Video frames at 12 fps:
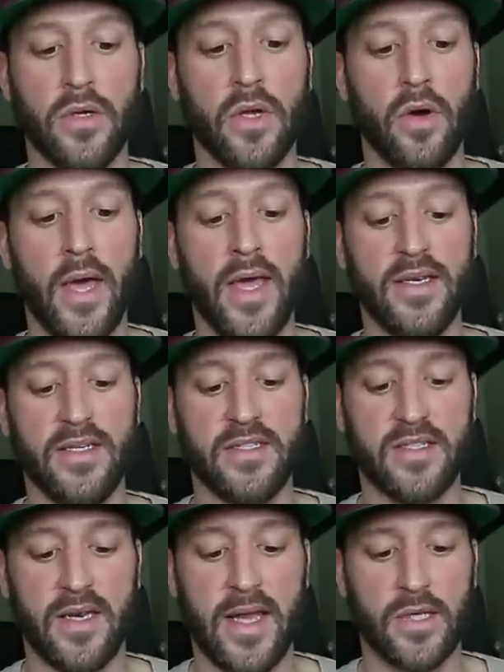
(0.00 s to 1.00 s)
You can go ahead and
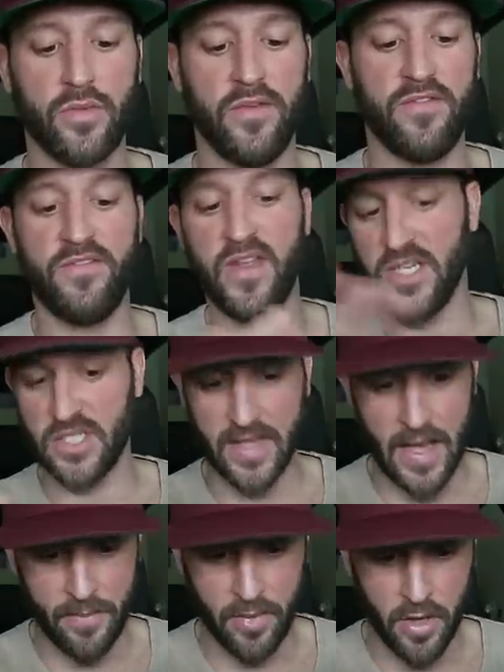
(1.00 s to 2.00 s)
disconnect. We finished
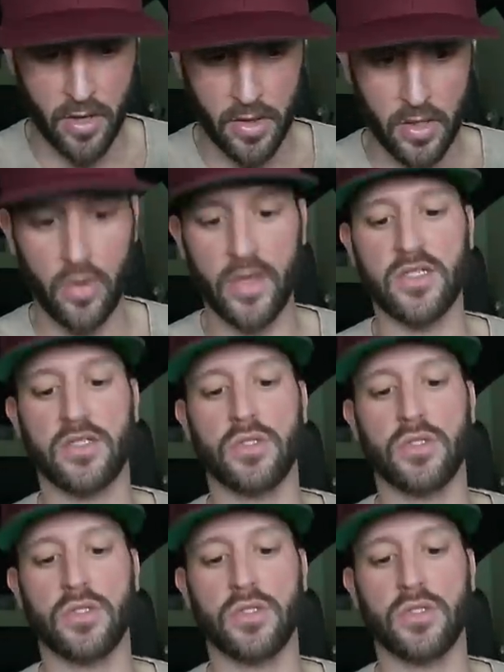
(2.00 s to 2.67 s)
that part of the coding